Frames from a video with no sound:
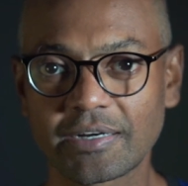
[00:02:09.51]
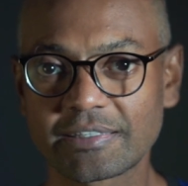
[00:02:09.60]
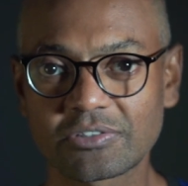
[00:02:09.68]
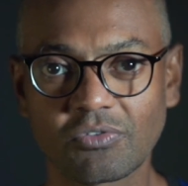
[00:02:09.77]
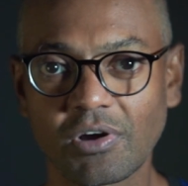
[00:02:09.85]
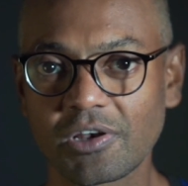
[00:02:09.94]

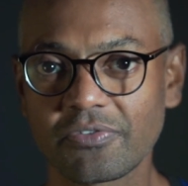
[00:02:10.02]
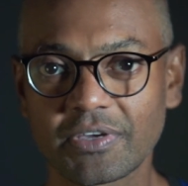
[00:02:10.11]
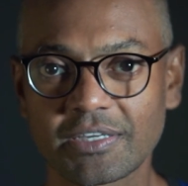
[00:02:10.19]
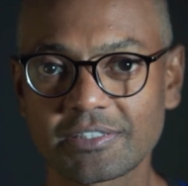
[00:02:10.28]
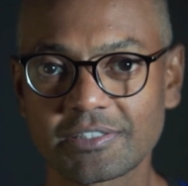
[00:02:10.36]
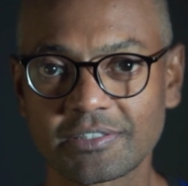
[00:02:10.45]

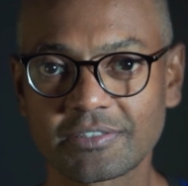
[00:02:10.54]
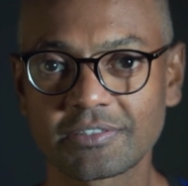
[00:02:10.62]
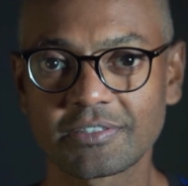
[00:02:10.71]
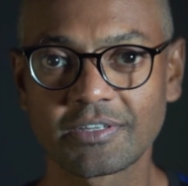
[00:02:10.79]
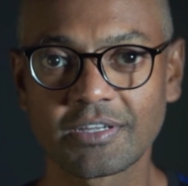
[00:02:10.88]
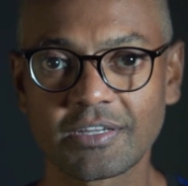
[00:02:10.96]
disqualification,
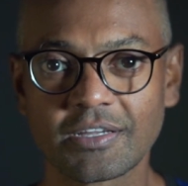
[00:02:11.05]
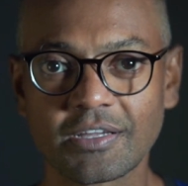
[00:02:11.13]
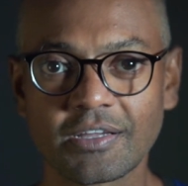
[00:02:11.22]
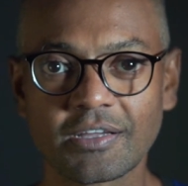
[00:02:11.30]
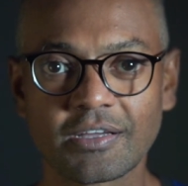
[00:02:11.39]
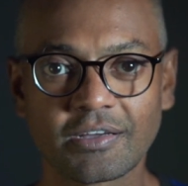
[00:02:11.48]

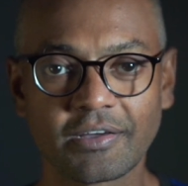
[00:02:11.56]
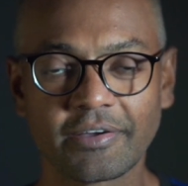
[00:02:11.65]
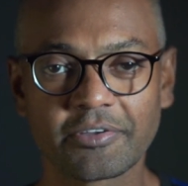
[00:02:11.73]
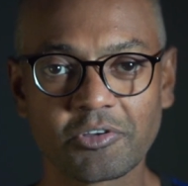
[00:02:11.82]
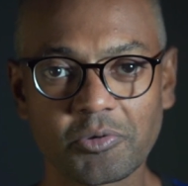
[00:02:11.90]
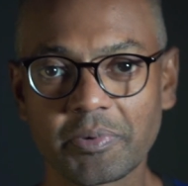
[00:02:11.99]

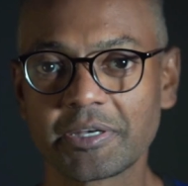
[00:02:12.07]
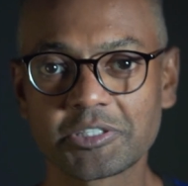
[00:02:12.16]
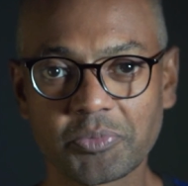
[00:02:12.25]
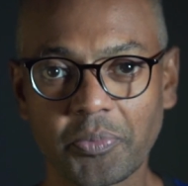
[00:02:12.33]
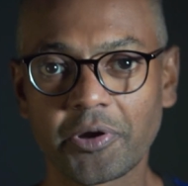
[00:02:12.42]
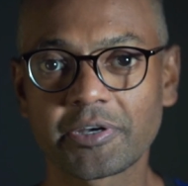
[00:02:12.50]
you will be
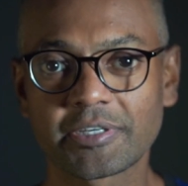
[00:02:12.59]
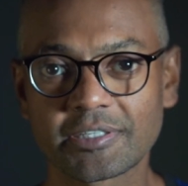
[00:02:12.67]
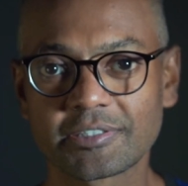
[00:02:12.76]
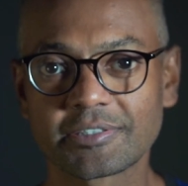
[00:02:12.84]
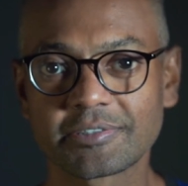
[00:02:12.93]
disappointed.